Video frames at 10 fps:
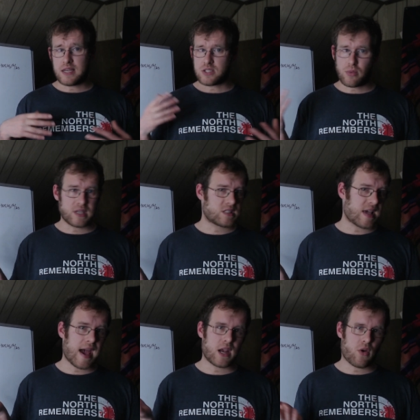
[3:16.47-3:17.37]
it's a
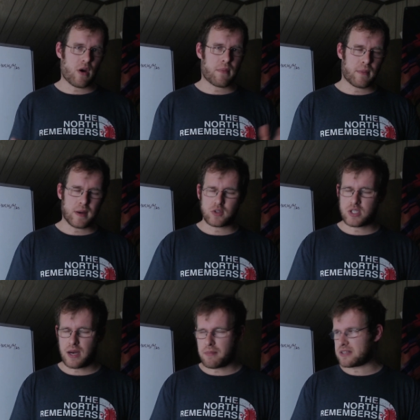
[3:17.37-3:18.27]
re-sign or a
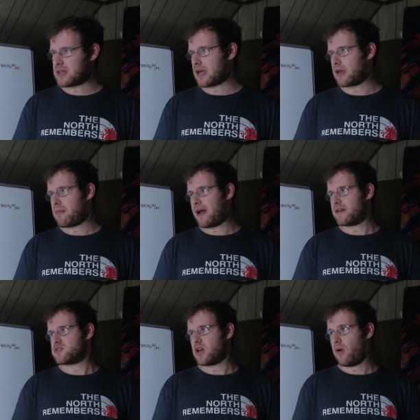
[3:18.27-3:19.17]
promotion, I'm not talking
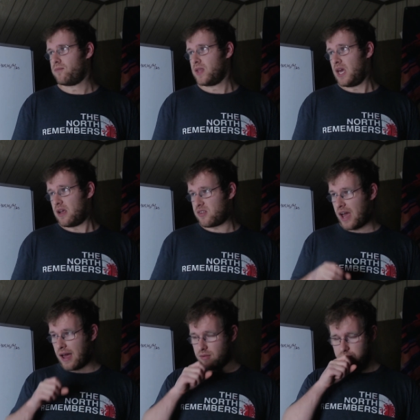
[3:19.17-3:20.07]
about it. So
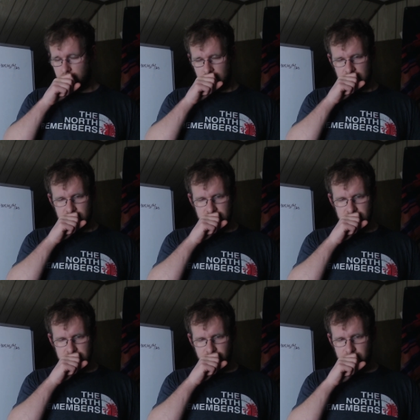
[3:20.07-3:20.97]
Dove,
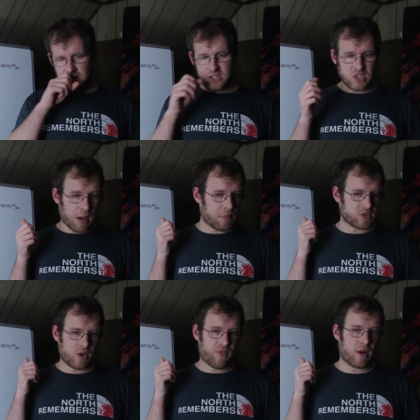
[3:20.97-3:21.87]
these
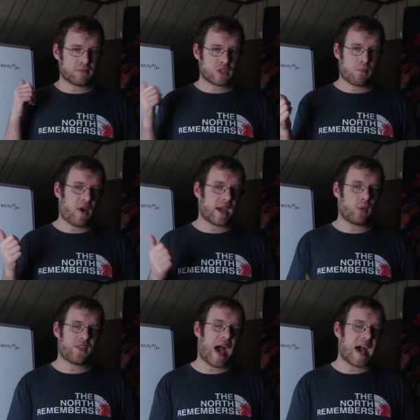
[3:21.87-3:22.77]
numbers are from
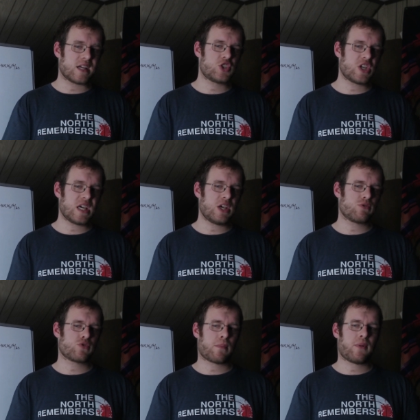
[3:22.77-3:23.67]
spring with IG. He
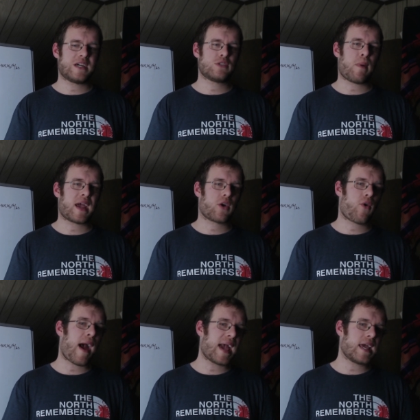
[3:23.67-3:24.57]
was replaced by
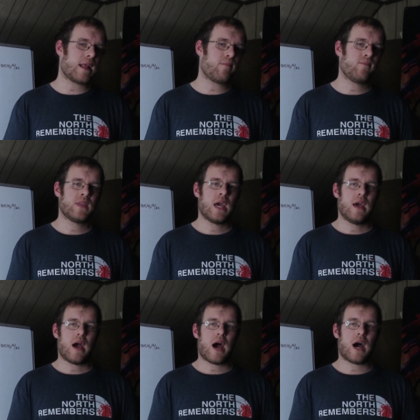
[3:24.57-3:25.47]
Cryin.
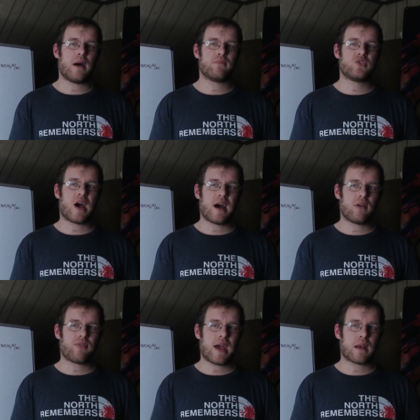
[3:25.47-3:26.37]

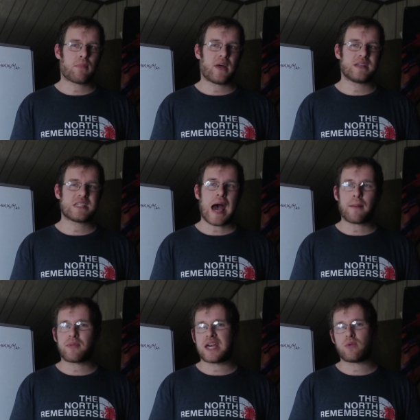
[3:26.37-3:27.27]
Dove had played
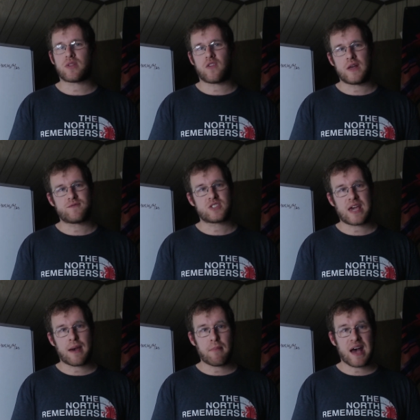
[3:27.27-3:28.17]
top lane with Liv
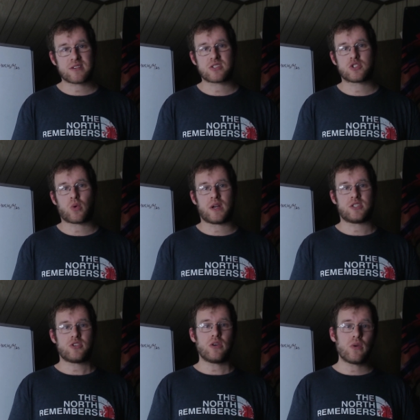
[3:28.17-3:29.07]
Sandbox in
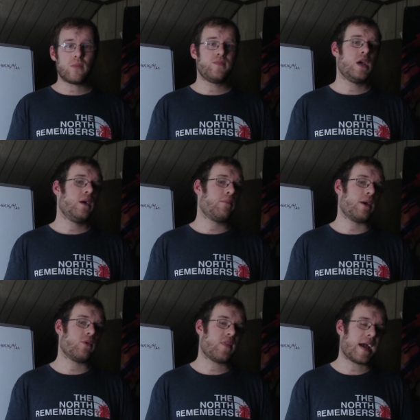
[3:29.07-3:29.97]
22,
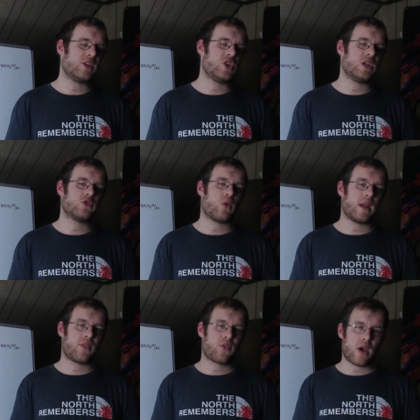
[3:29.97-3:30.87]
played with IG in
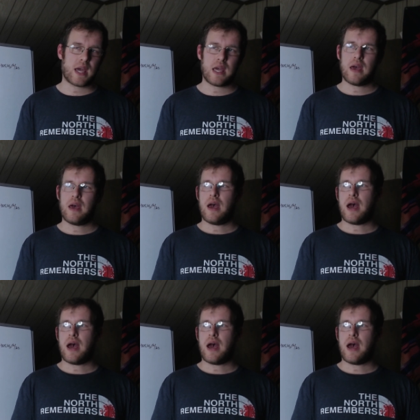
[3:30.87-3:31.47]
23.